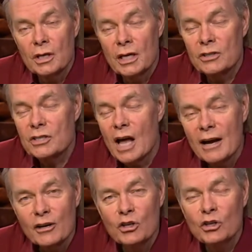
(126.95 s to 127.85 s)
It's
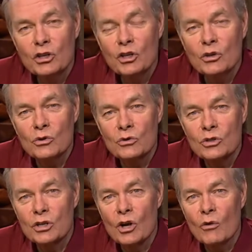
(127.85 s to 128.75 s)
not good news
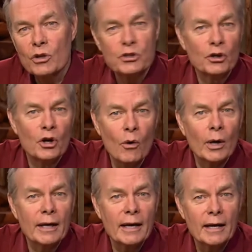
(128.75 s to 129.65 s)
to know that you're
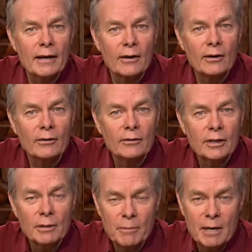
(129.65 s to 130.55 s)
going to hell.
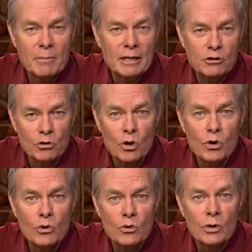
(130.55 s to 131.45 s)
It may be
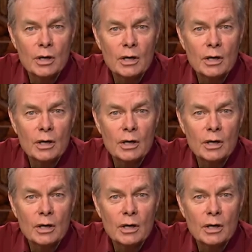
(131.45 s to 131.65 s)
true.